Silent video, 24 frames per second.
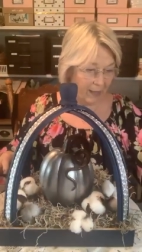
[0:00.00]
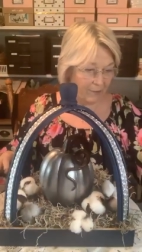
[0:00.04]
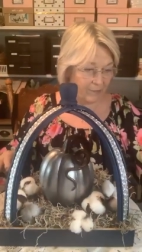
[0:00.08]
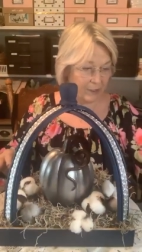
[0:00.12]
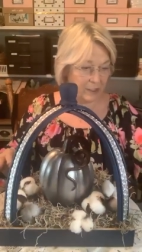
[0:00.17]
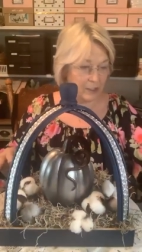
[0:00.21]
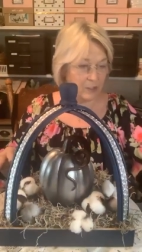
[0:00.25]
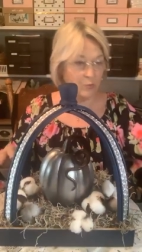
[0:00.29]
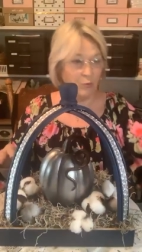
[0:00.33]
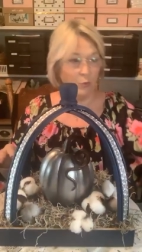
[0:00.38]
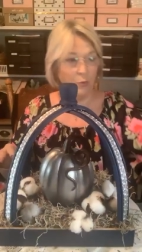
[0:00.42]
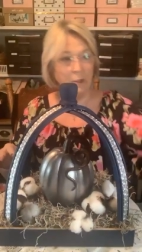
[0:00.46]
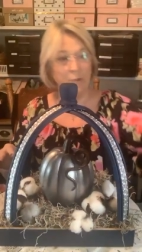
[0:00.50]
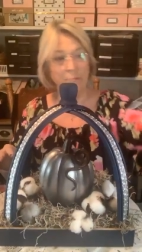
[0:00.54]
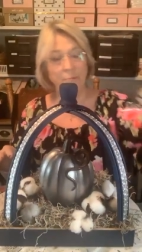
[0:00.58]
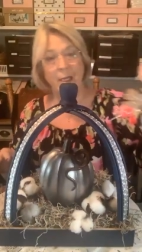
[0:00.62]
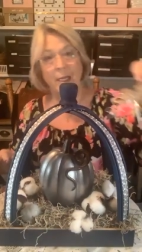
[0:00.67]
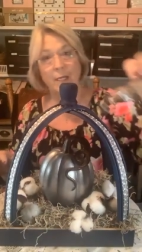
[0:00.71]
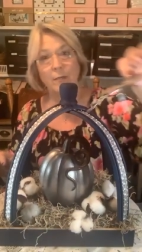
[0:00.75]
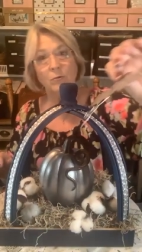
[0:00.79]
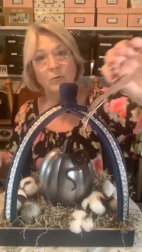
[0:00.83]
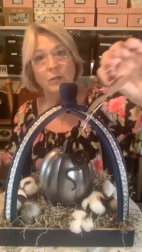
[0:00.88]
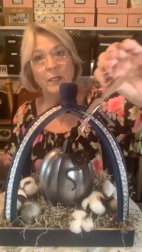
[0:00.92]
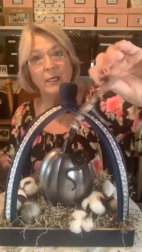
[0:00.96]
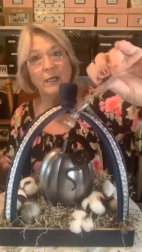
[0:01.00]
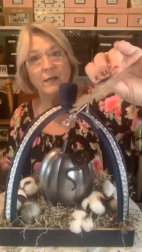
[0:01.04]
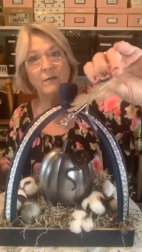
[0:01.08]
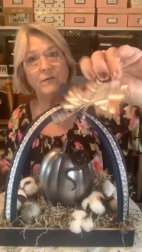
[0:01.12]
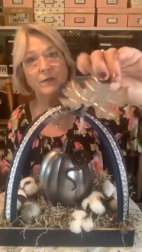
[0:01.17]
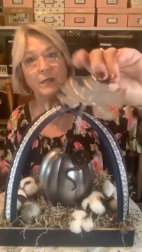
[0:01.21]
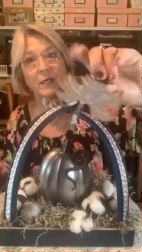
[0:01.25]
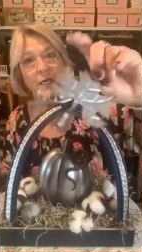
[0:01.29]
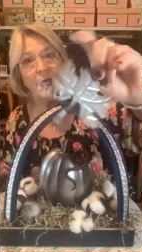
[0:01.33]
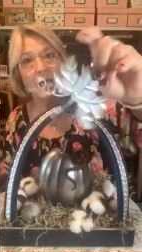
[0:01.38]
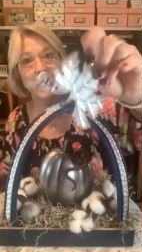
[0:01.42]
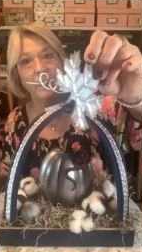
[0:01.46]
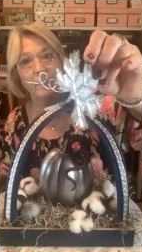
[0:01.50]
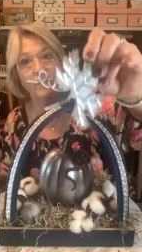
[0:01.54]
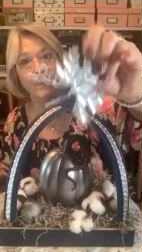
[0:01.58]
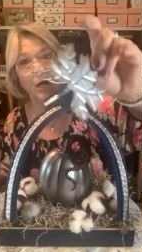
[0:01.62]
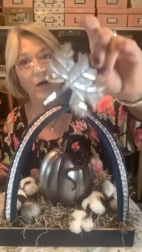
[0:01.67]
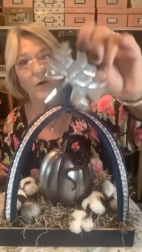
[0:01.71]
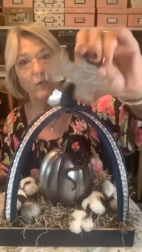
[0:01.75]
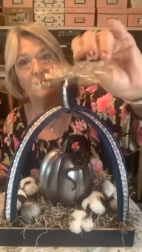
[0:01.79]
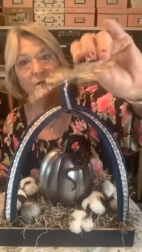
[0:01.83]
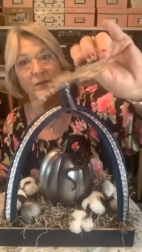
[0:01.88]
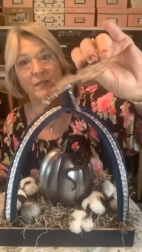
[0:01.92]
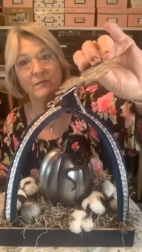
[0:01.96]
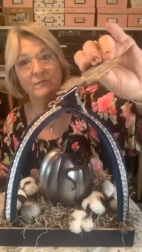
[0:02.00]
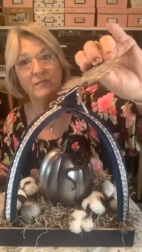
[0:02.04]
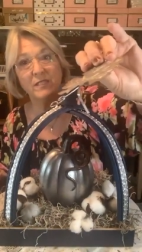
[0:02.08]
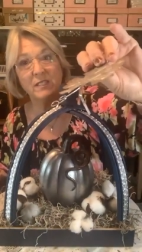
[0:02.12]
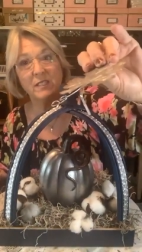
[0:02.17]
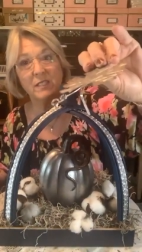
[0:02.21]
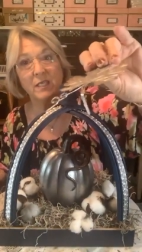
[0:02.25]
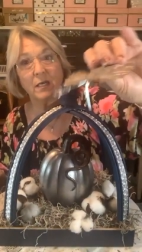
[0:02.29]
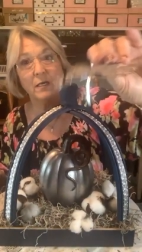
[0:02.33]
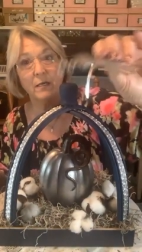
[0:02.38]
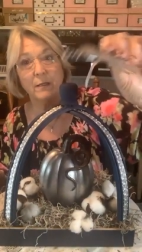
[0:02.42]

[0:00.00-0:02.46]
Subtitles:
And I have this one metal leaf that came off of